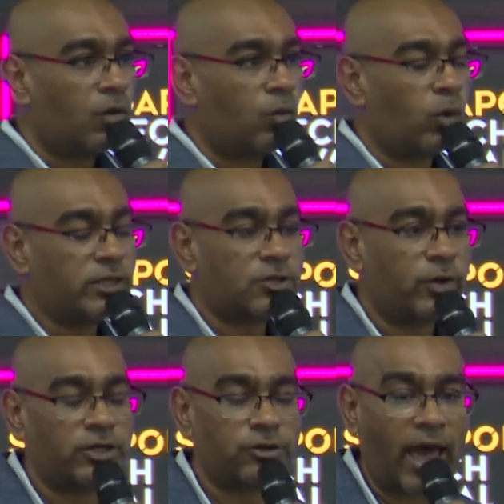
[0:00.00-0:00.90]
what's
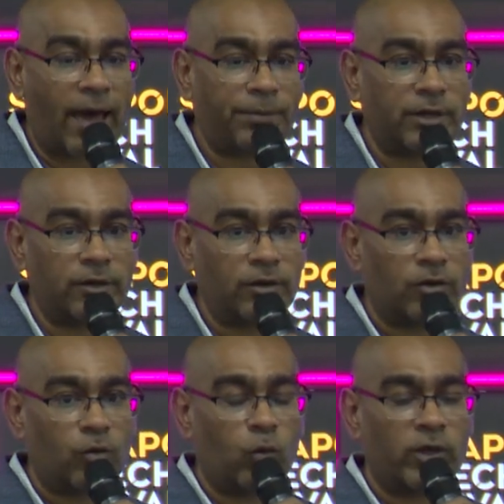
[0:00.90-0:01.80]
going to happen
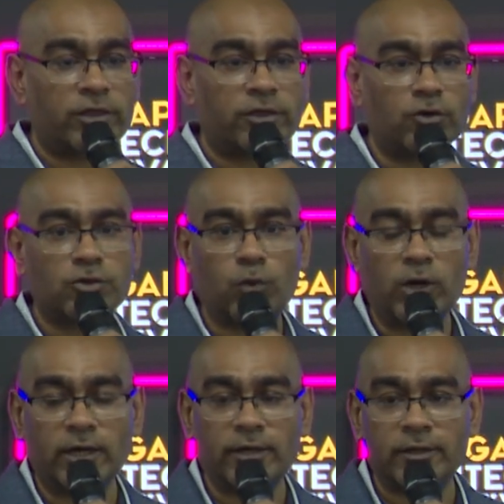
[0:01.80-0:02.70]
with those
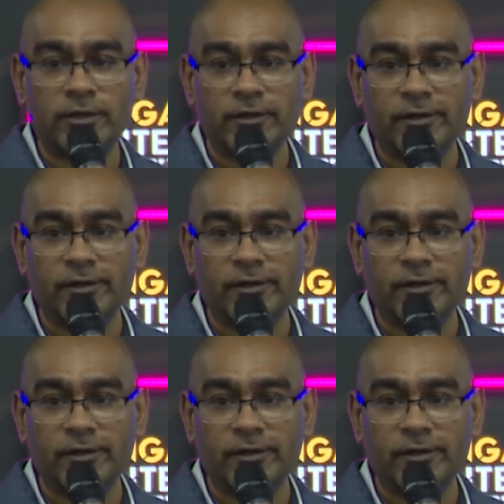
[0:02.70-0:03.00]
work,